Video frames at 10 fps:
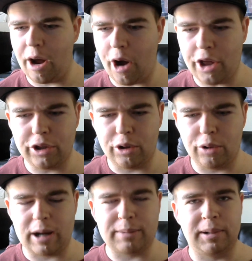other
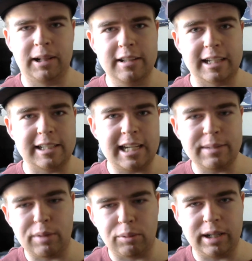ranked playlists like
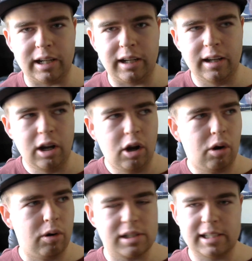Team Arena
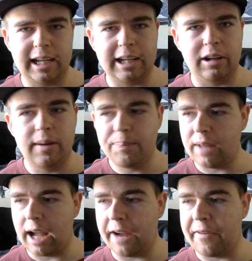or Slayer,
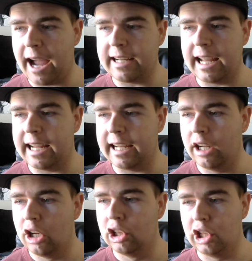I've had a
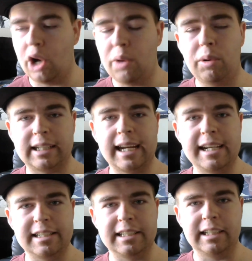lower K
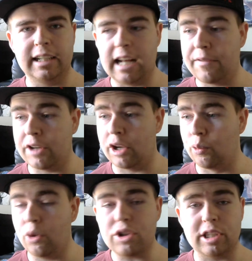D, and I've done
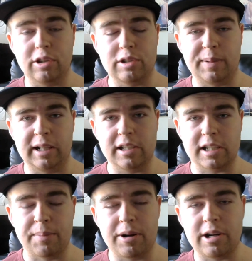worse than those playlists
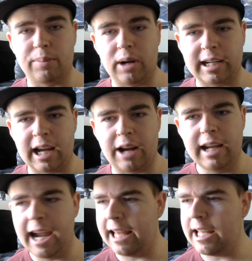compared to Breakout,
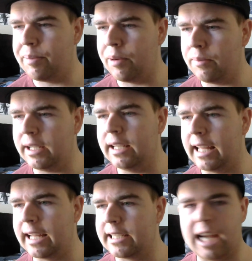and they put me in
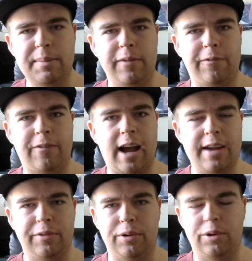like Diamond
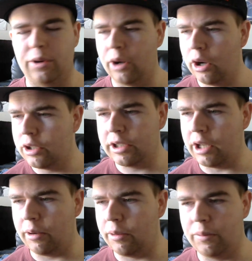five or, you
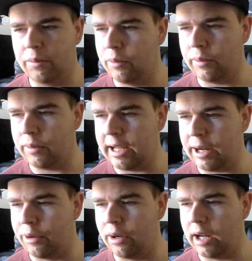know,
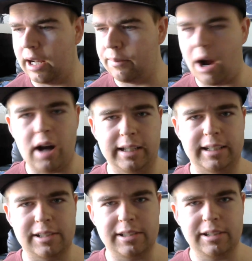or um,
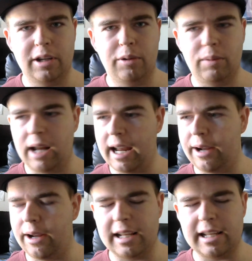Onyx. When I,
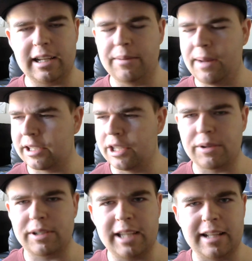it, it makes no
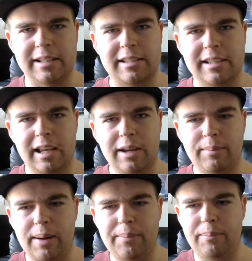sense.
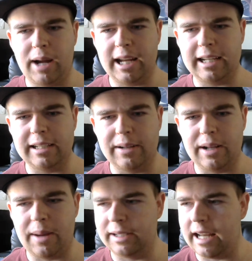But my,
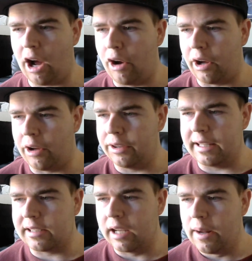I mean, all, all
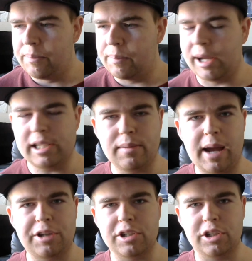this placement
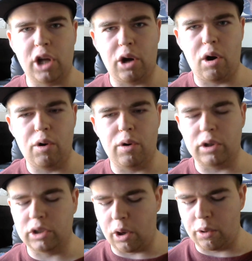matches go
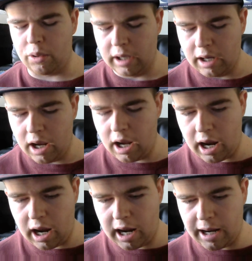go
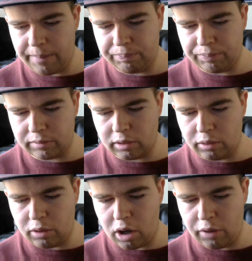um,
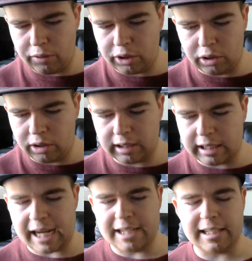over your
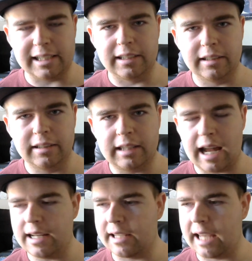K D.
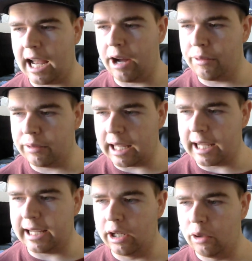That is how
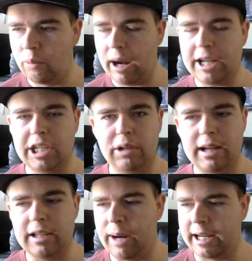they rank you
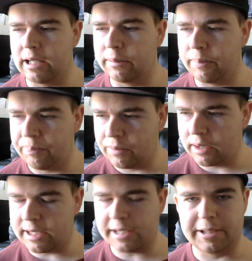in the ranking
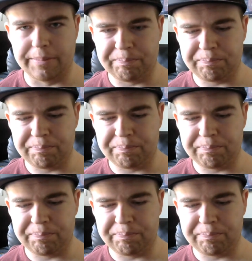system.